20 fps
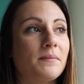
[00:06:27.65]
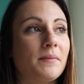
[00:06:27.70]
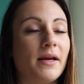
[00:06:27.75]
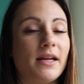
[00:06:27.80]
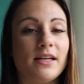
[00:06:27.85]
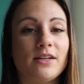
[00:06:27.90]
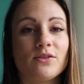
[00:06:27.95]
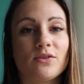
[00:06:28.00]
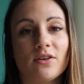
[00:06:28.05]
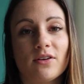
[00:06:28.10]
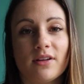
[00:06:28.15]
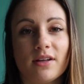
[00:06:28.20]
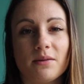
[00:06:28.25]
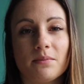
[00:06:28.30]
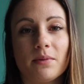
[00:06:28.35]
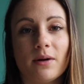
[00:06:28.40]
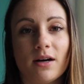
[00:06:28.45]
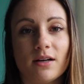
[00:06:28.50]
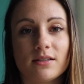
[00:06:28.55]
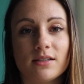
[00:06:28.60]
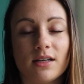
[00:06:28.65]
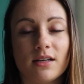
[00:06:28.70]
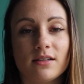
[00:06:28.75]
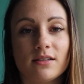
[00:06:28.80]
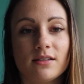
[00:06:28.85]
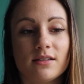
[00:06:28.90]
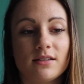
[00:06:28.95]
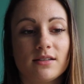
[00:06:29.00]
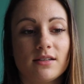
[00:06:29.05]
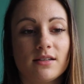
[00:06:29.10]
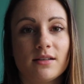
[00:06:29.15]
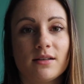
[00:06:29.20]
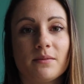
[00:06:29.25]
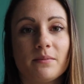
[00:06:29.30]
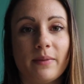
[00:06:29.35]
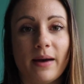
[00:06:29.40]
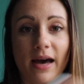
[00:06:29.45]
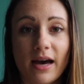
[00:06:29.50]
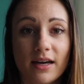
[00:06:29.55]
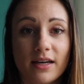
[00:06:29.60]
any sort of like processed
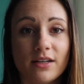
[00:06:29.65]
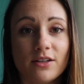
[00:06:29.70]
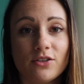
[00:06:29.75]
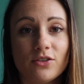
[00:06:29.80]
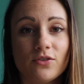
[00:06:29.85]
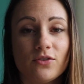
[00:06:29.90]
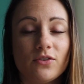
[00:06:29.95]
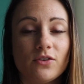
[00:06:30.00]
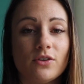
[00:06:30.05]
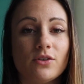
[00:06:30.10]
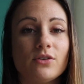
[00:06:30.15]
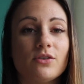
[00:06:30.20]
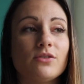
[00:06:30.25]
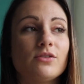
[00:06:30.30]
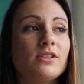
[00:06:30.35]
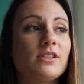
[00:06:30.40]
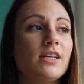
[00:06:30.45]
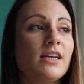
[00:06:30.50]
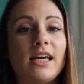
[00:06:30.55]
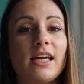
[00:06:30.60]
packaged foods,